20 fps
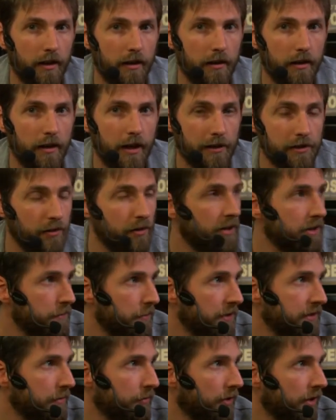as soon as
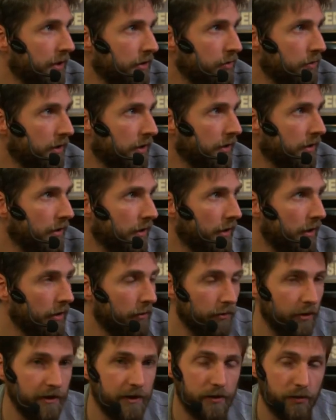possible, actually.
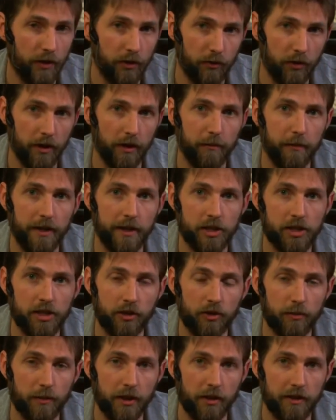For this one, we are managing
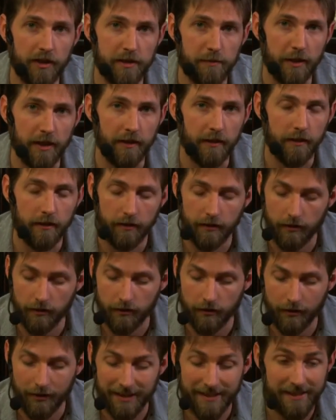to make an
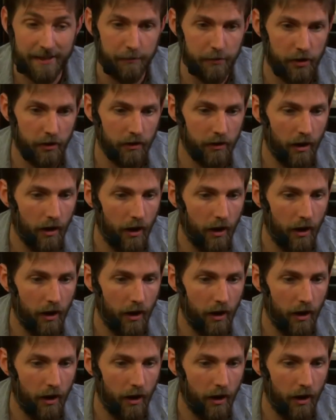exception.